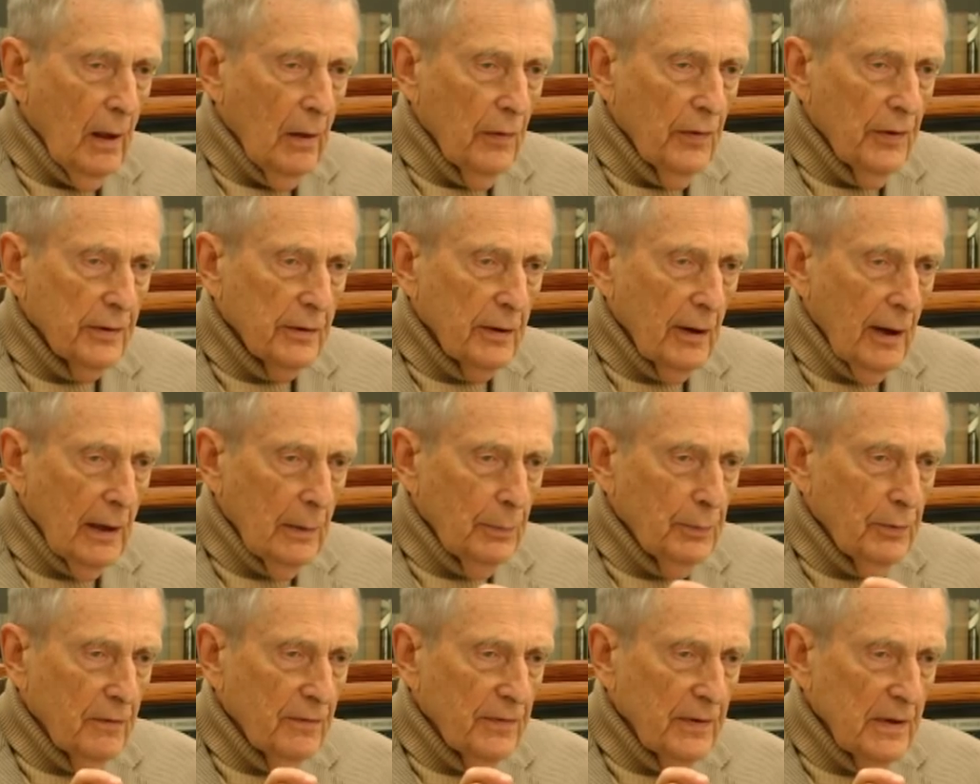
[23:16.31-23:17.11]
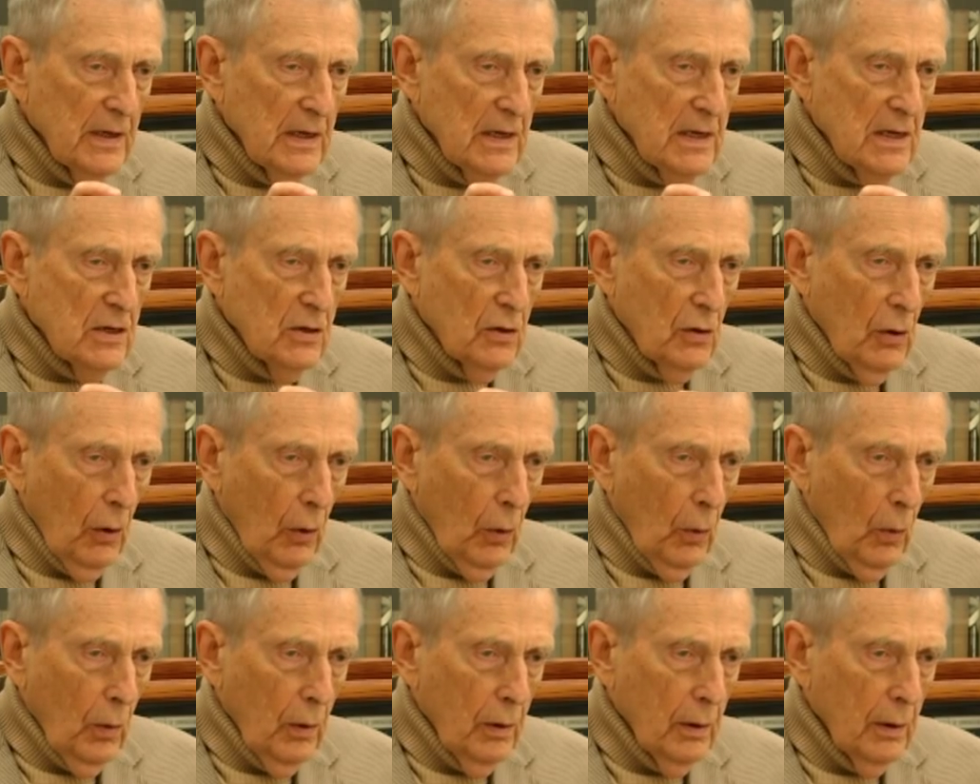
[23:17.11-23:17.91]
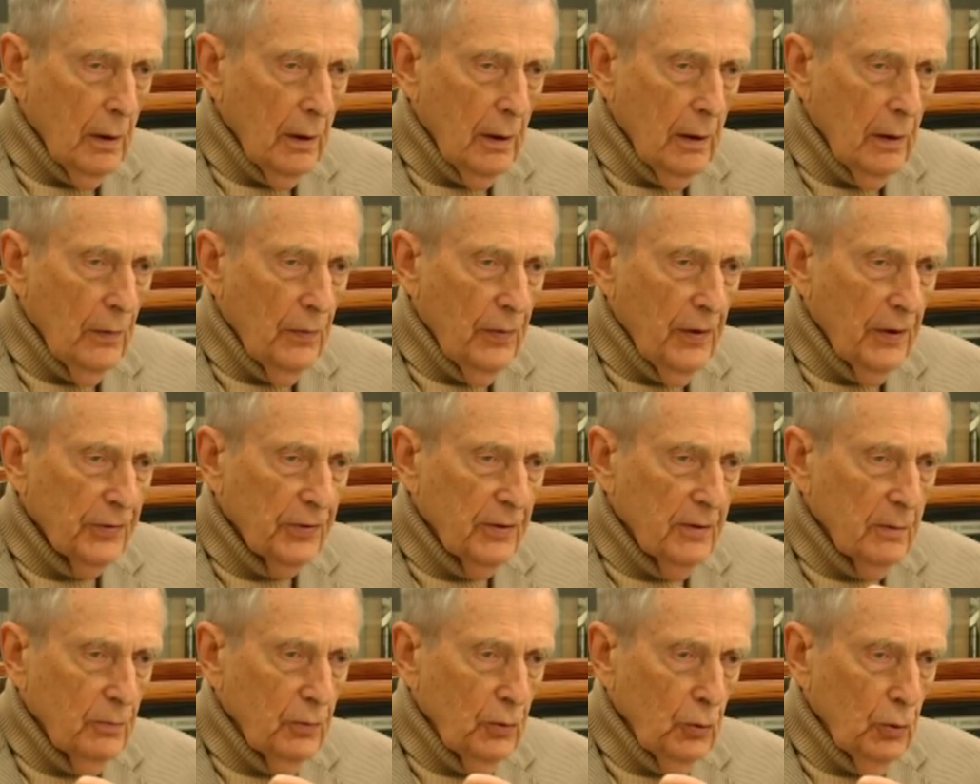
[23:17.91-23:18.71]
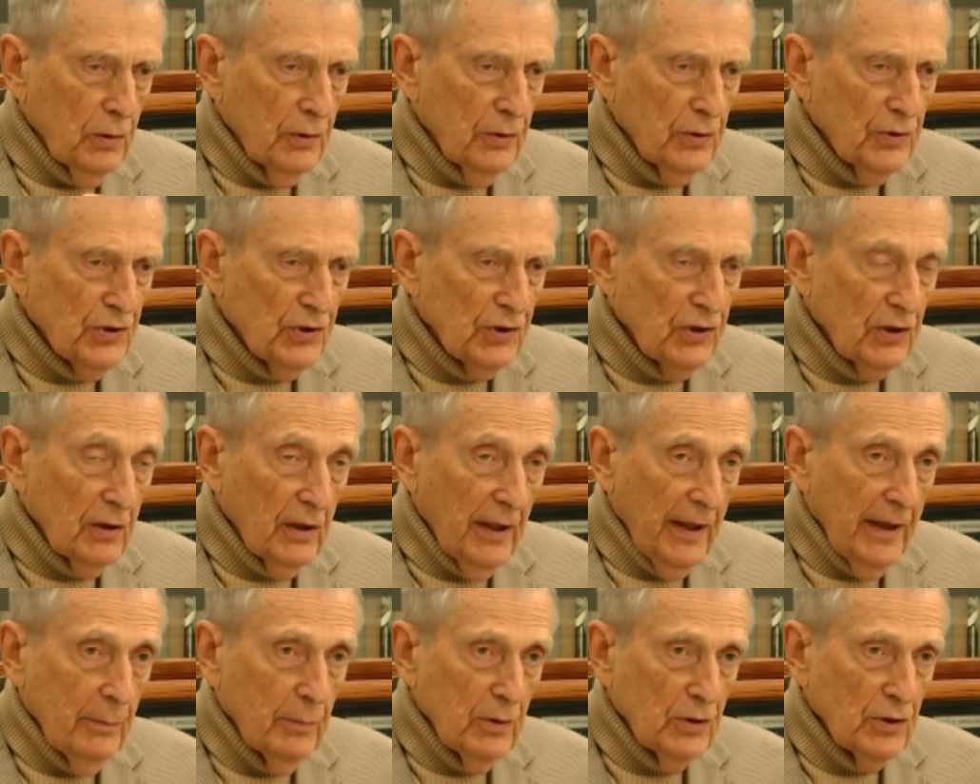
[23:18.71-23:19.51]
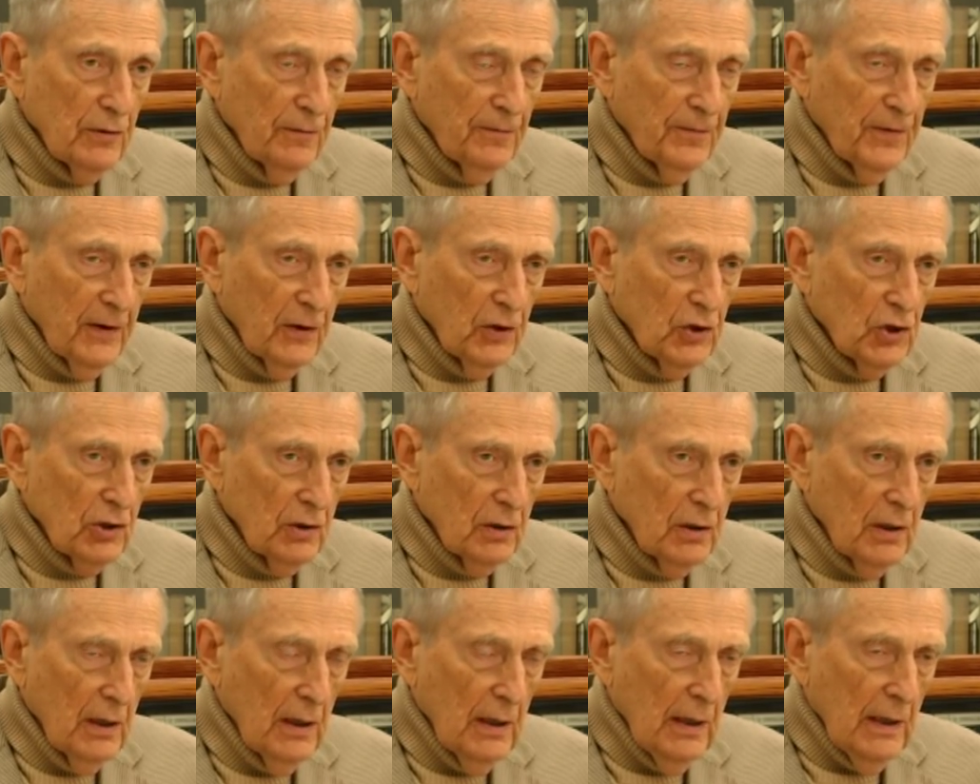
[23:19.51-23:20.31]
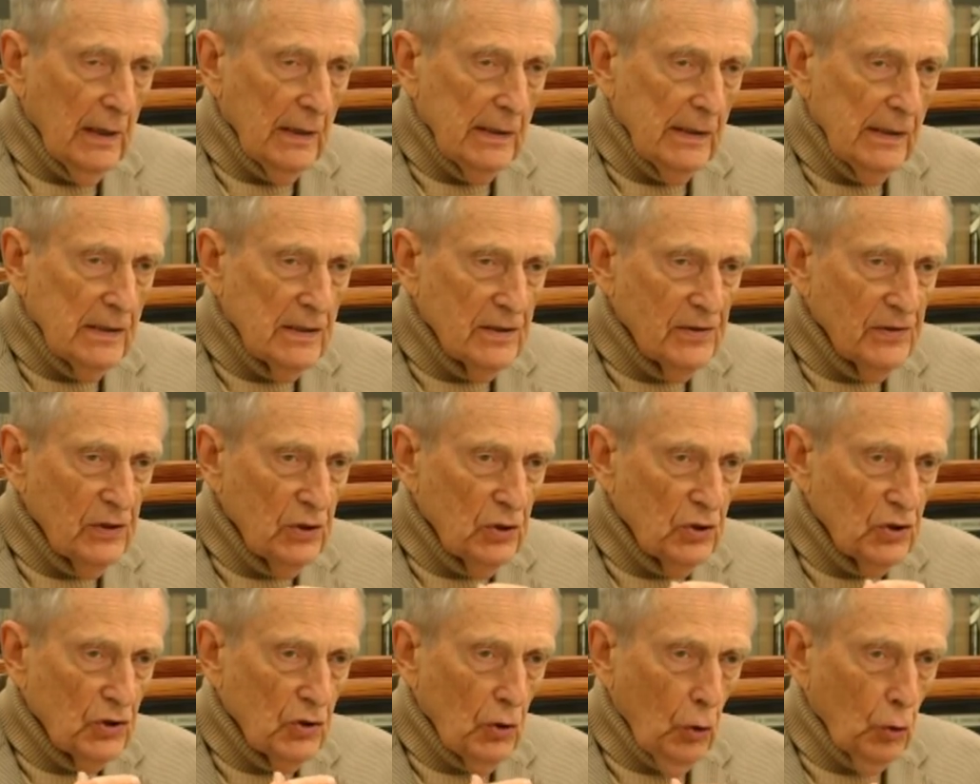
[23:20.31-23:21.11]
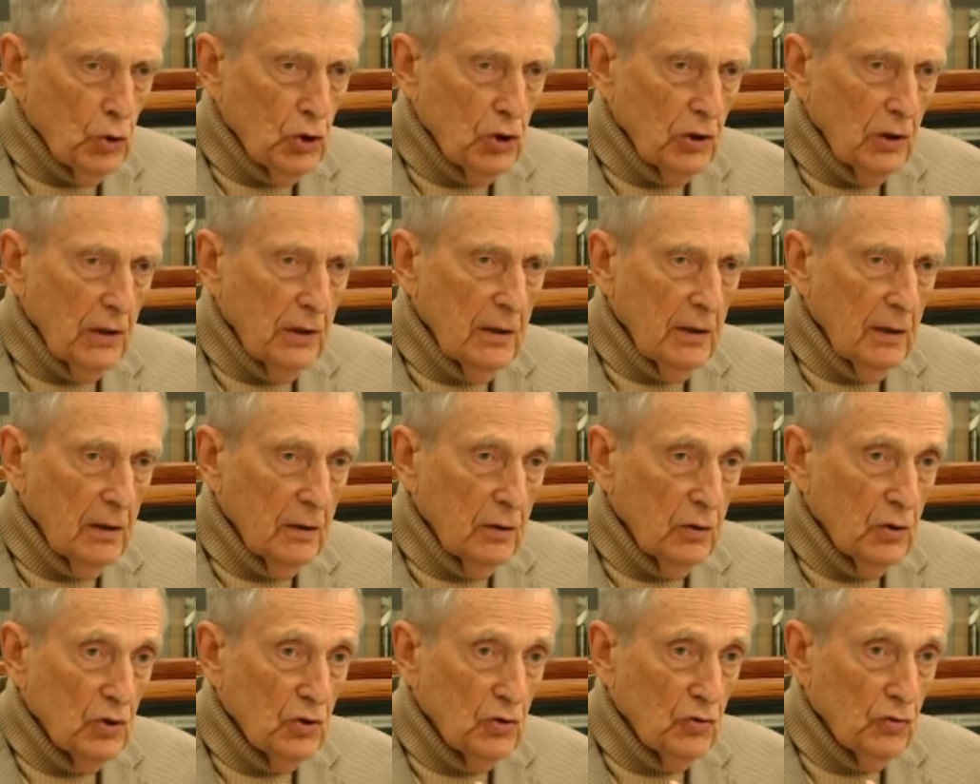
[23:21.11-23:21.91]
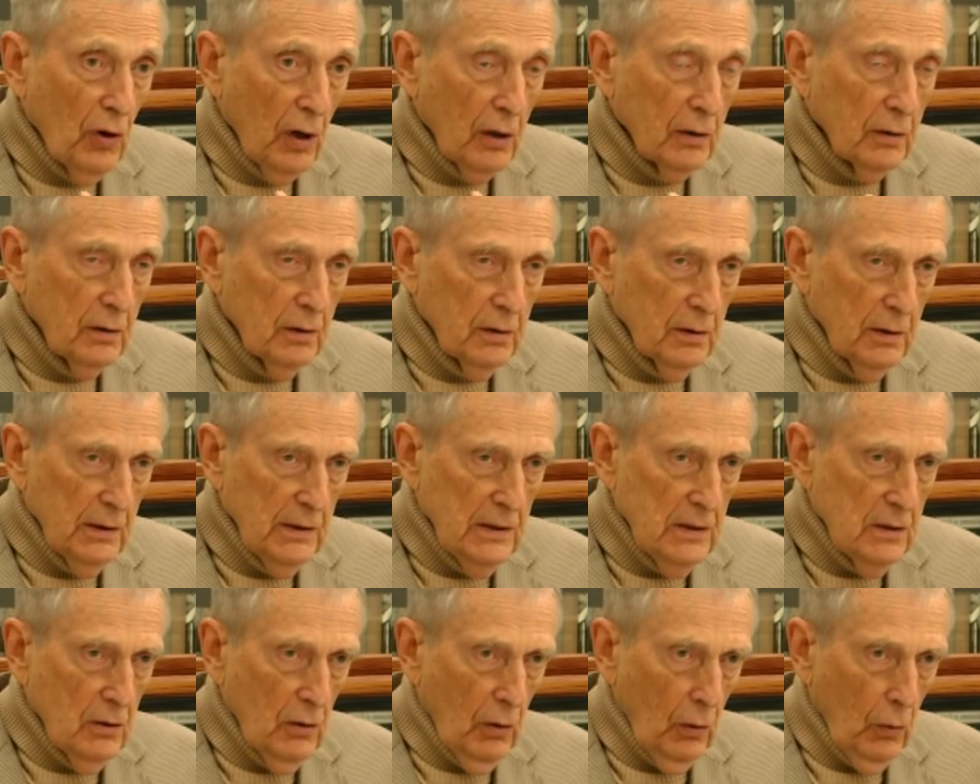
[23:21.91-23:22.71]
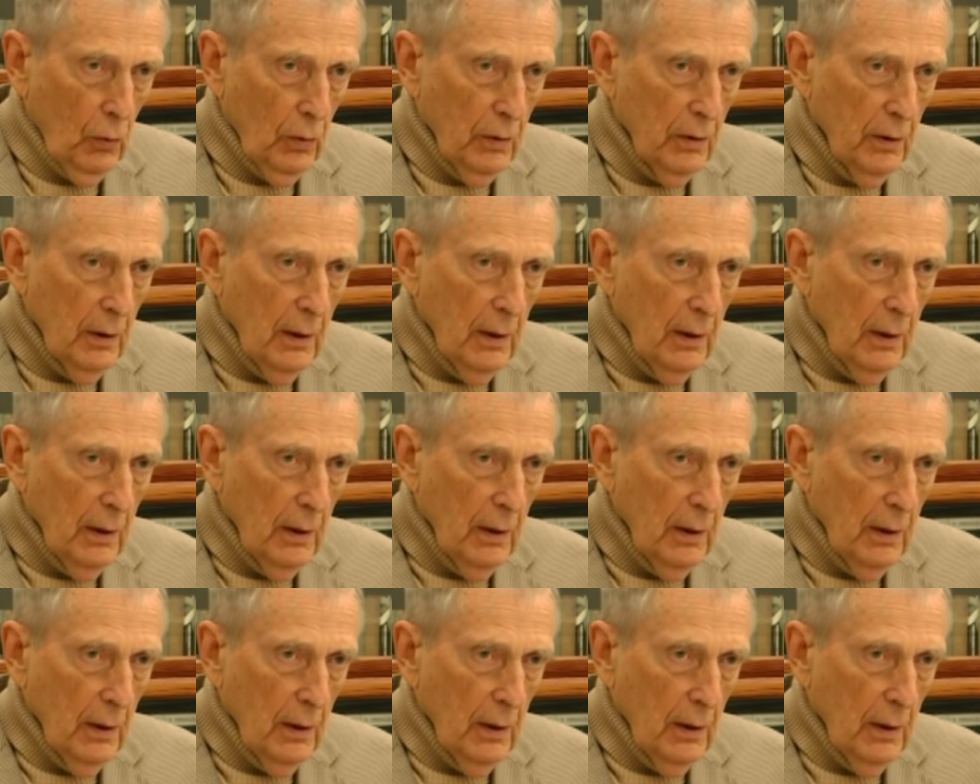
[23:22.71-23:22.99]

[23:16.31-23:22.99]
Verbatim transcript: The type of ego that the Buddhists claim as a fiction is the socially constructed ego,